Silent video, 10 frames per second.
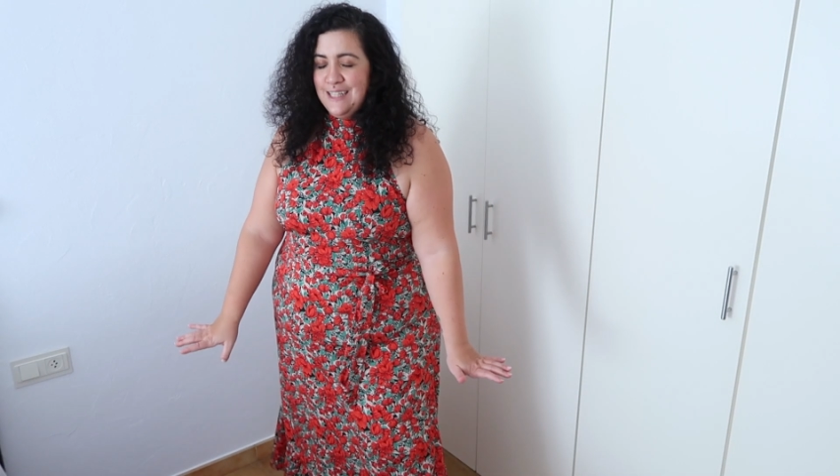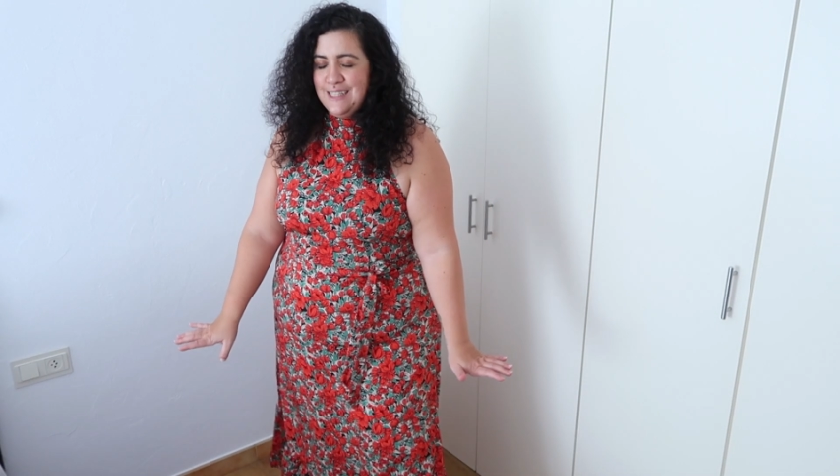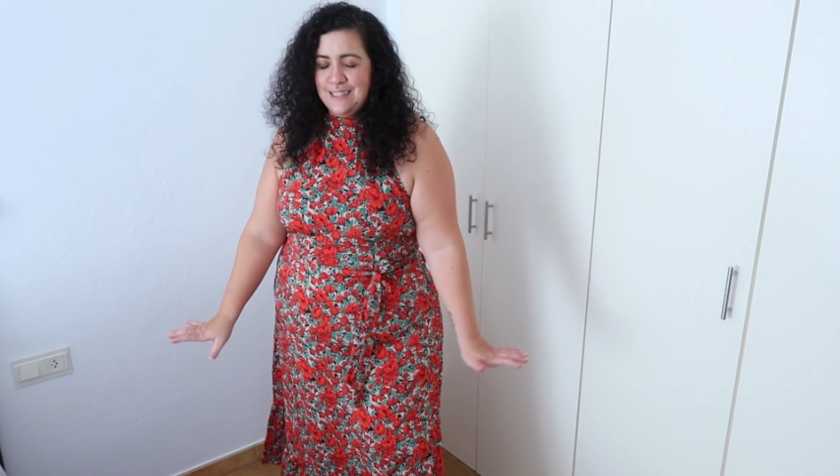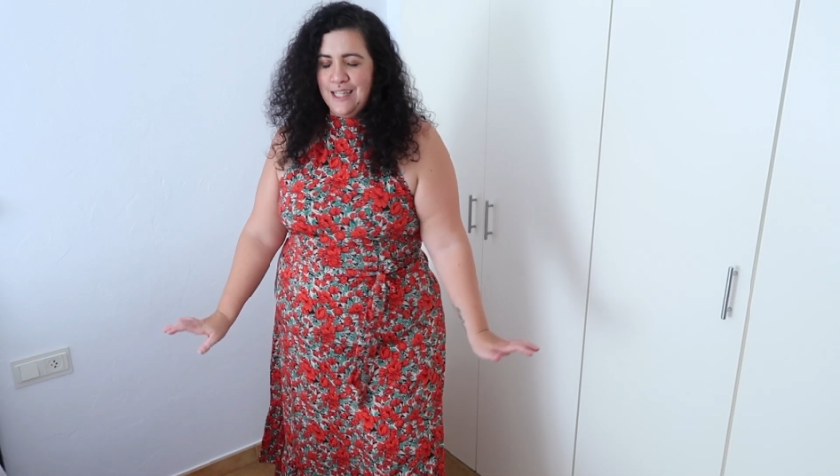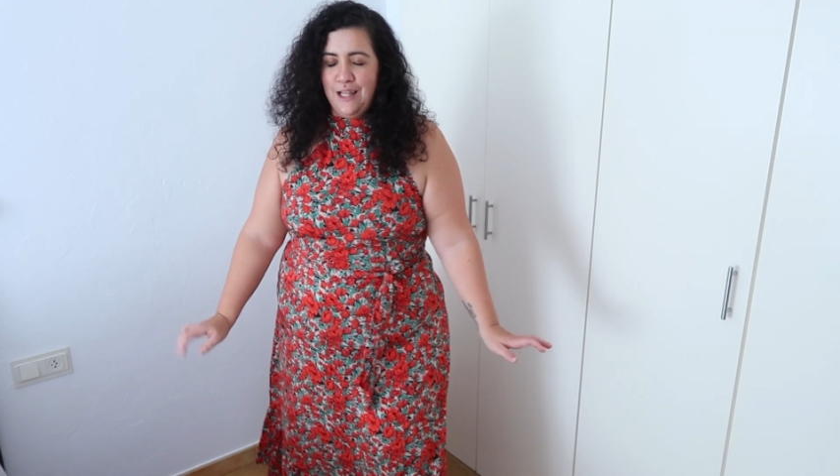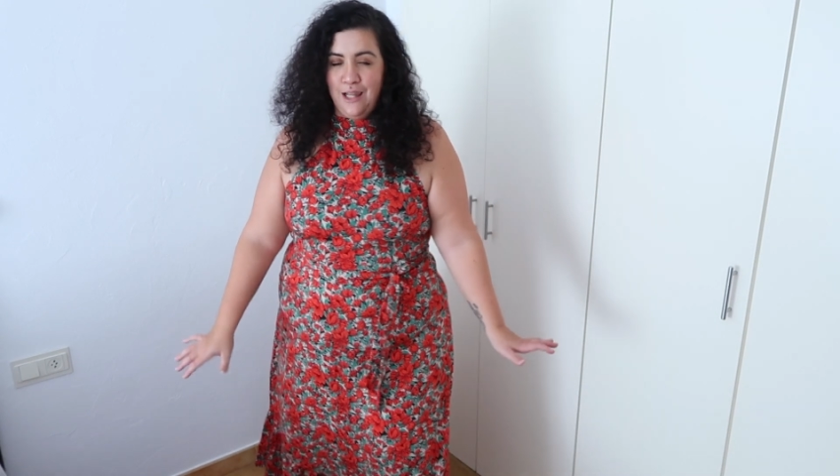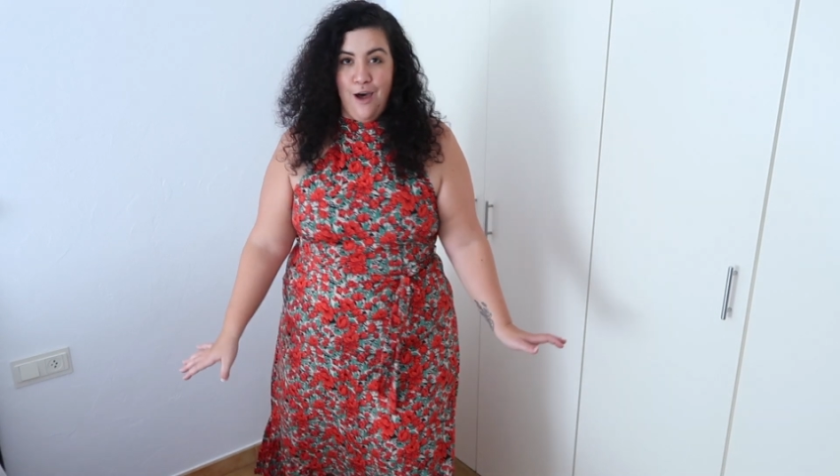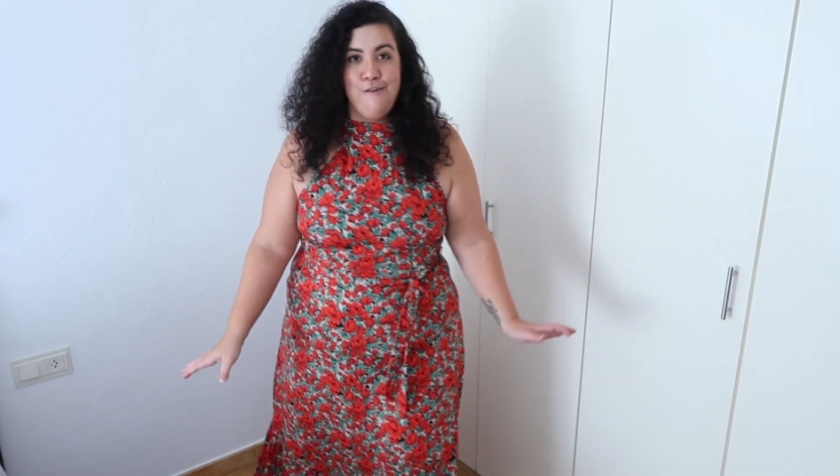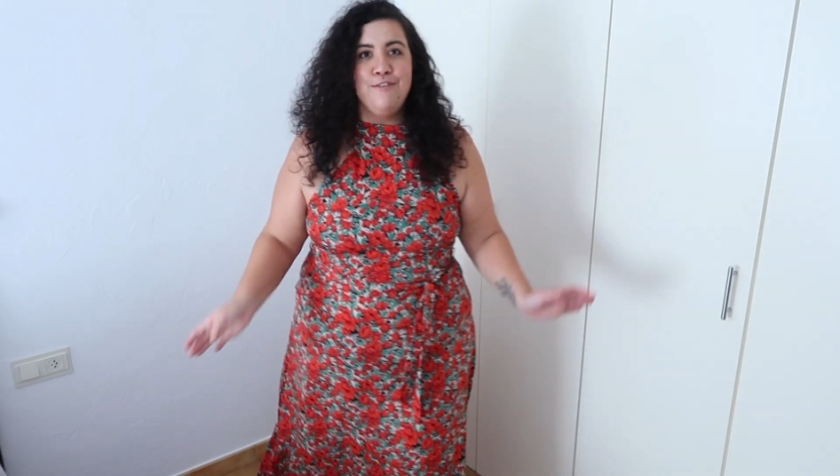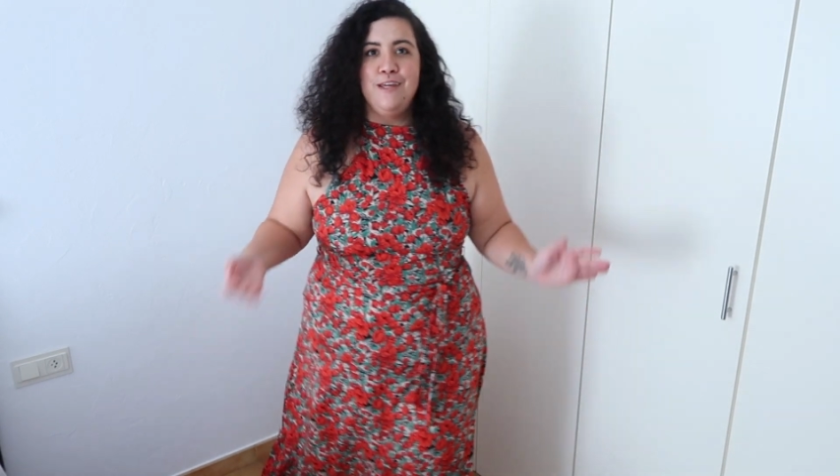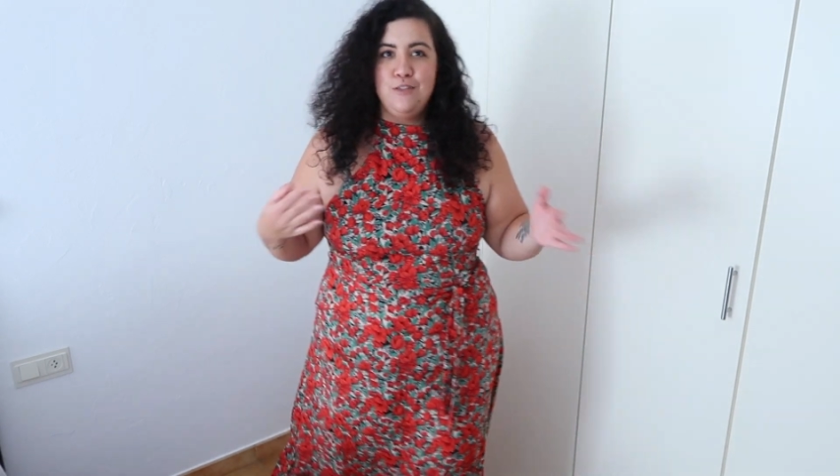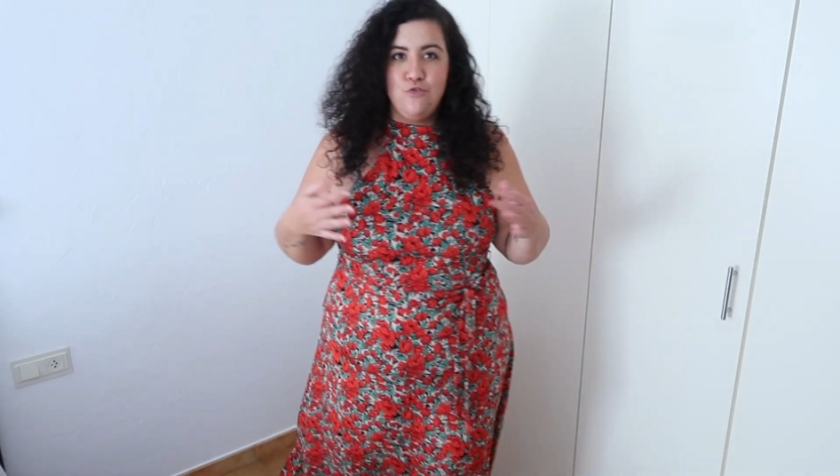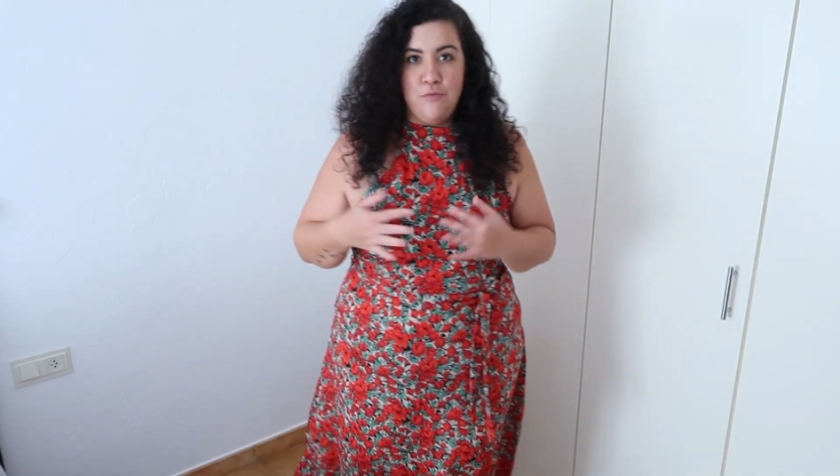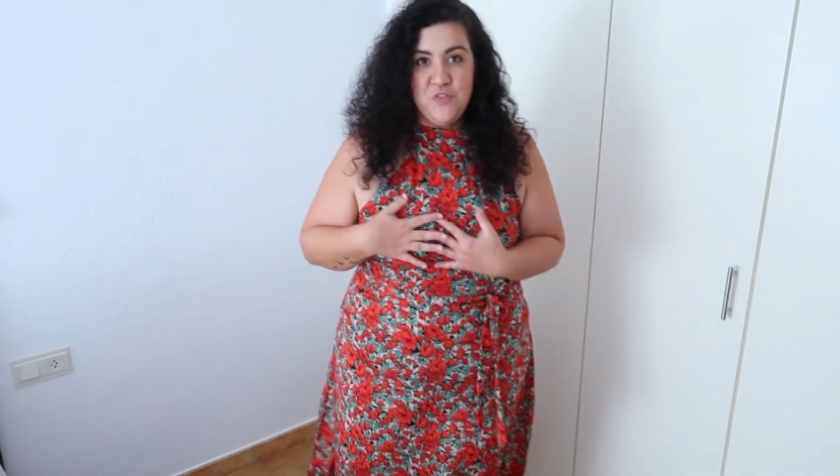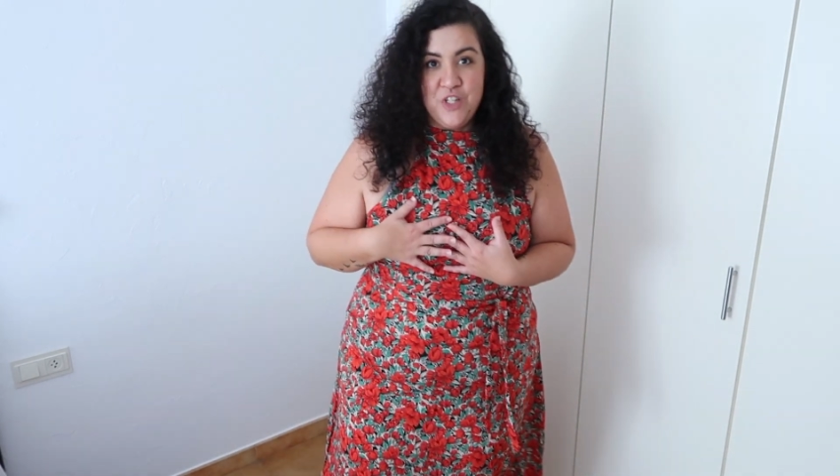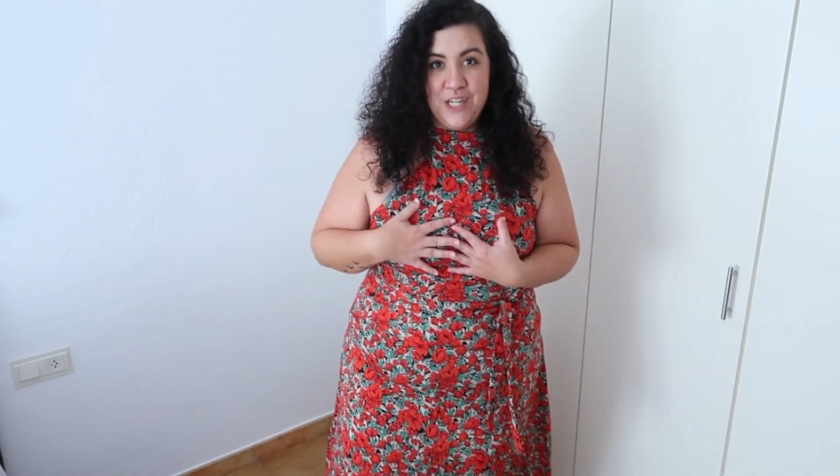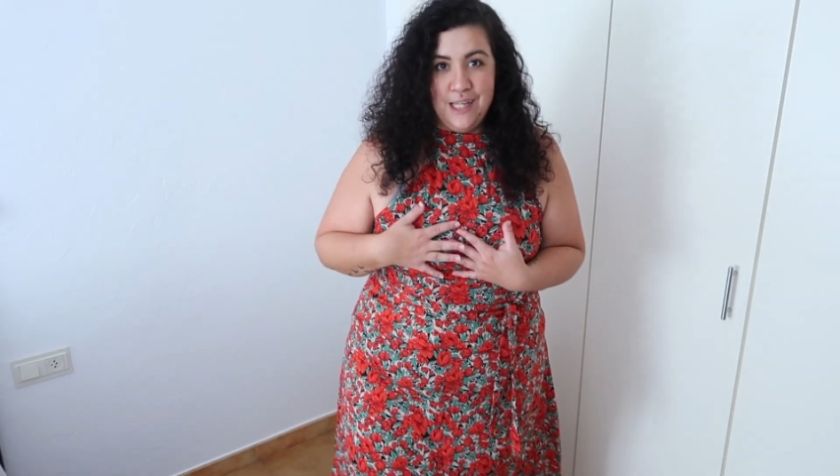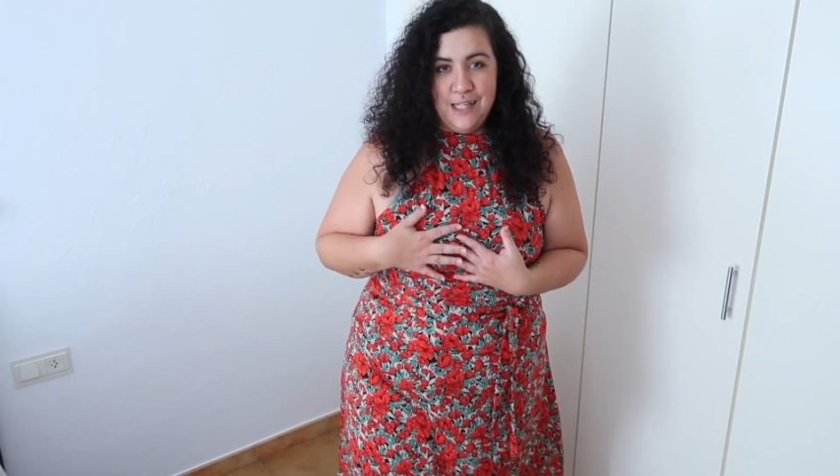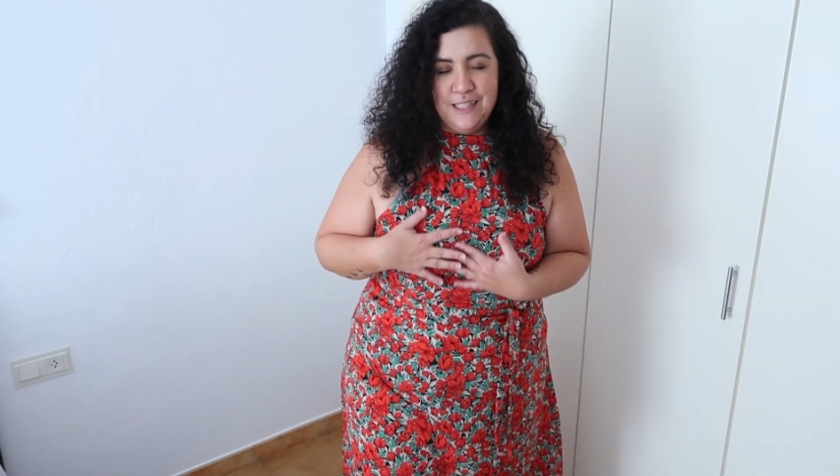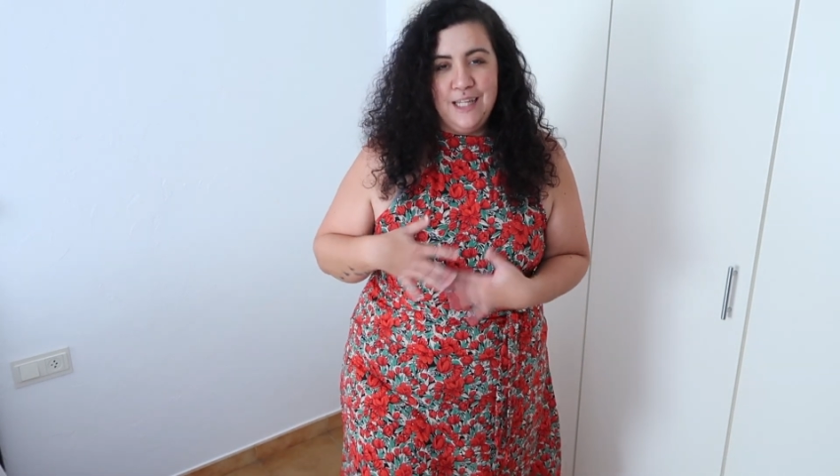that I love. It's from
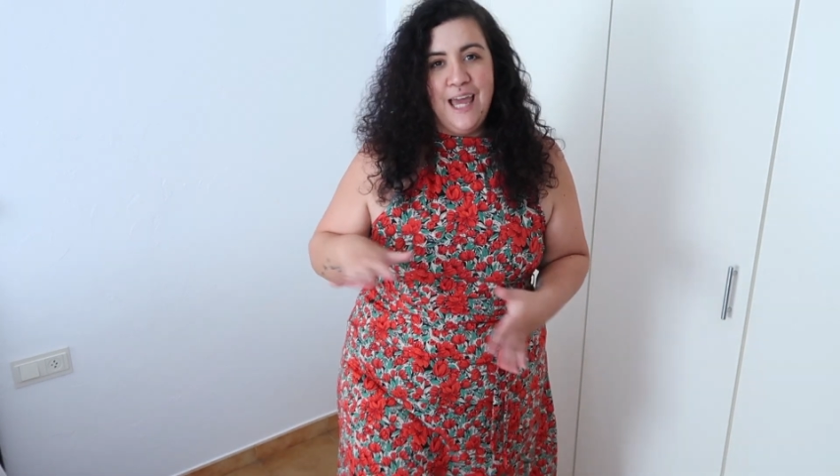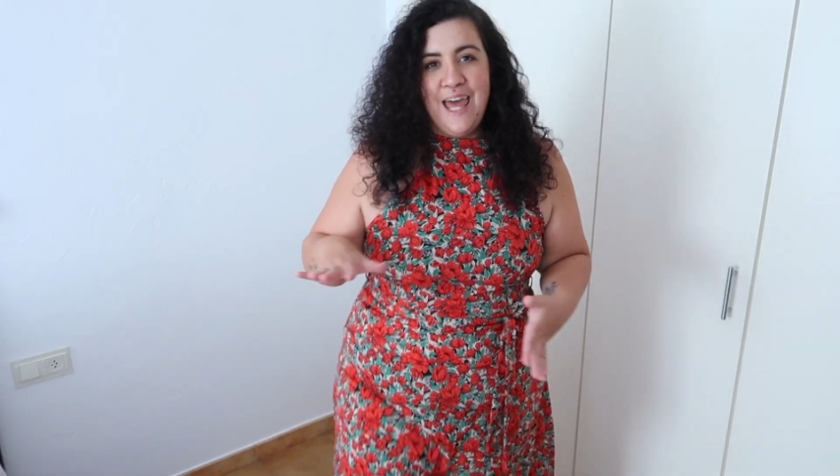Shein.